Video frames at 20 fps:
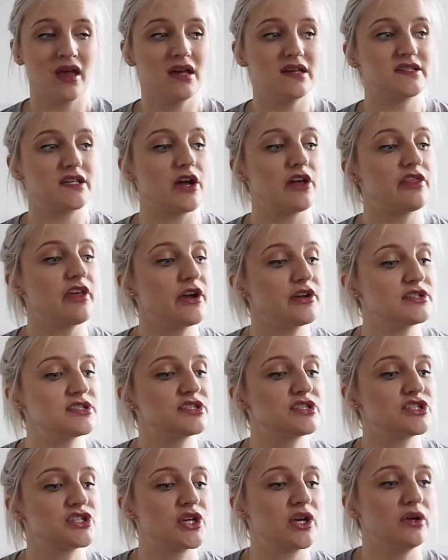So
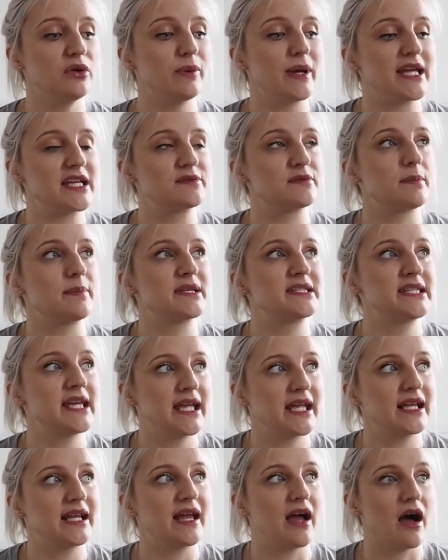those 2 weeks were
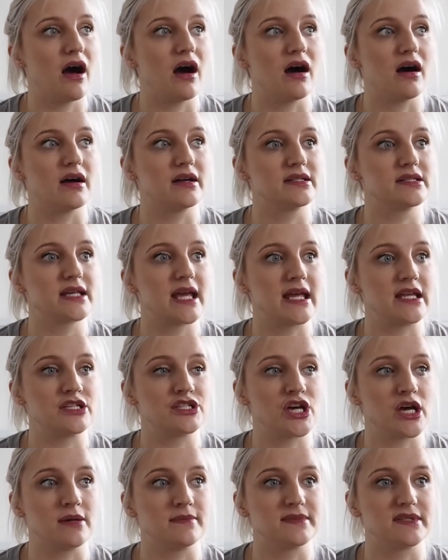particularly hard in
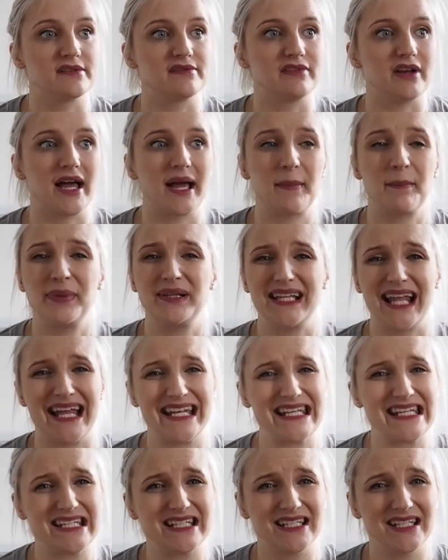terms of like
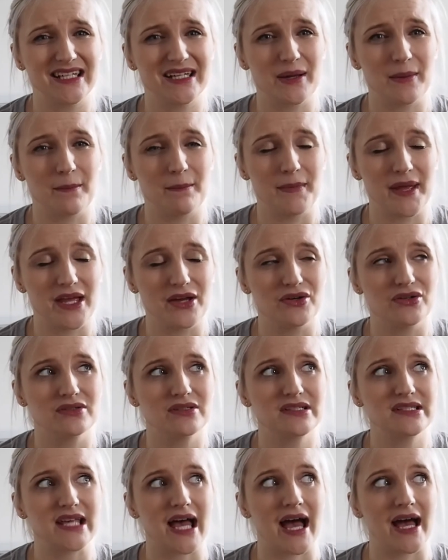planning
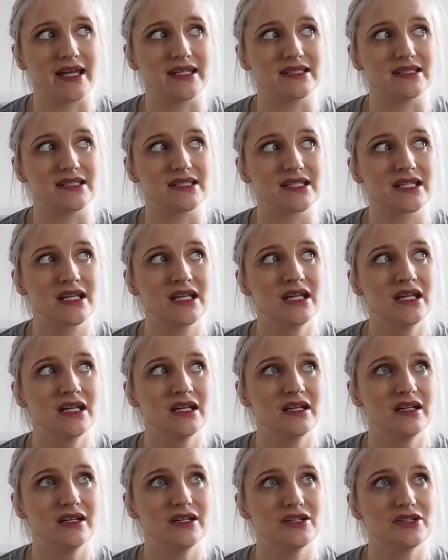meals and
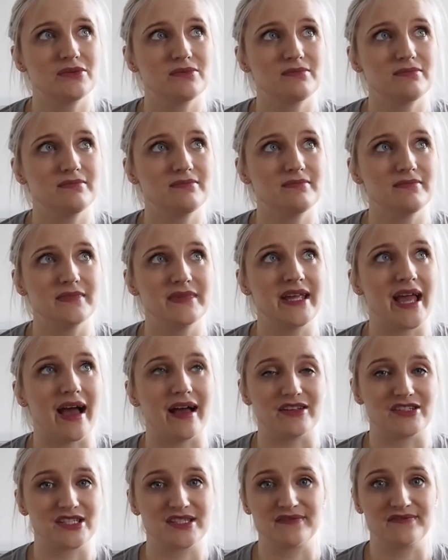
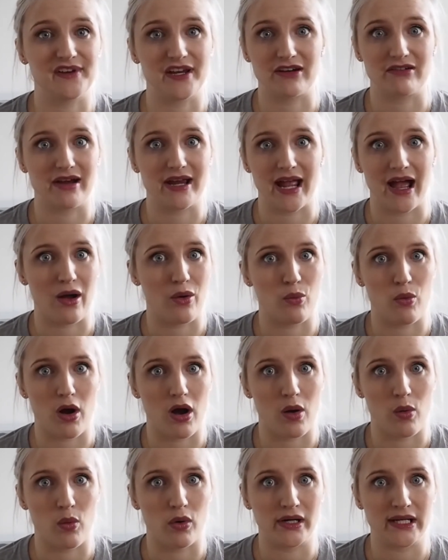yeah, just figuring out
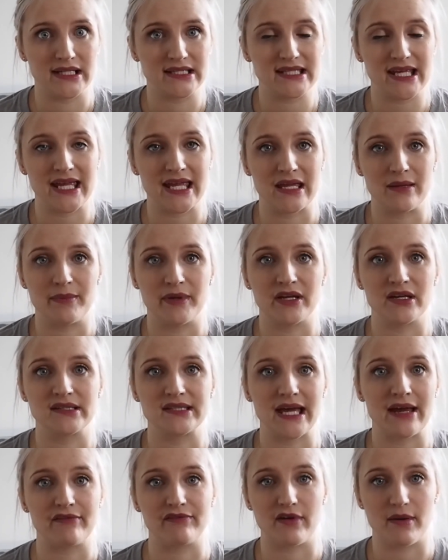what I wanted to eat, because
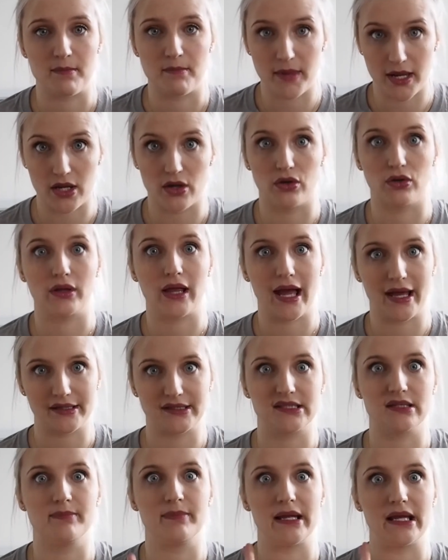every meal
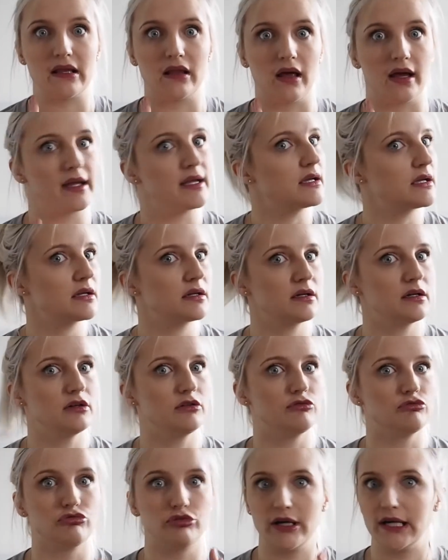had to be like
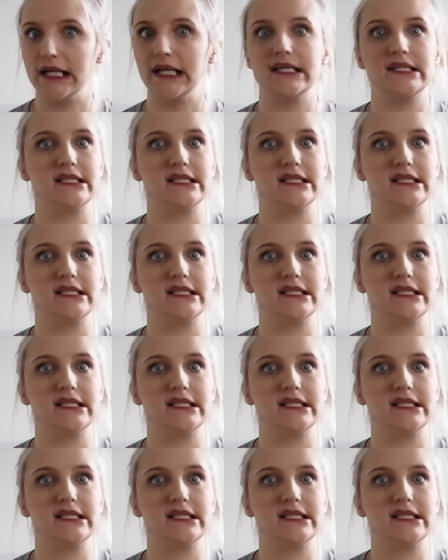really